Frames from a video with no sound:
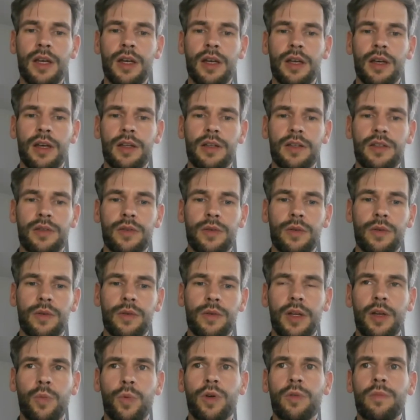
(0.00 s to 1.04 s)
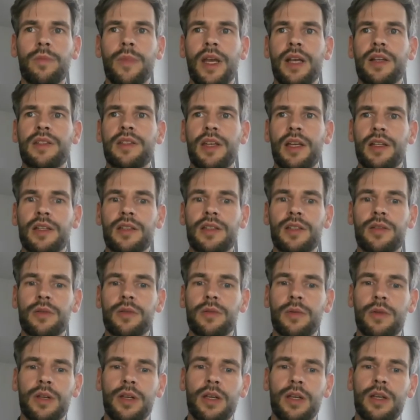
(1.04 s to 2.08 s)
And so it wouldn't make sense
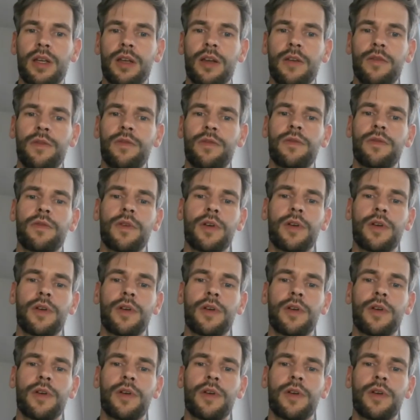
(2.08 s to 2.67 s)
to give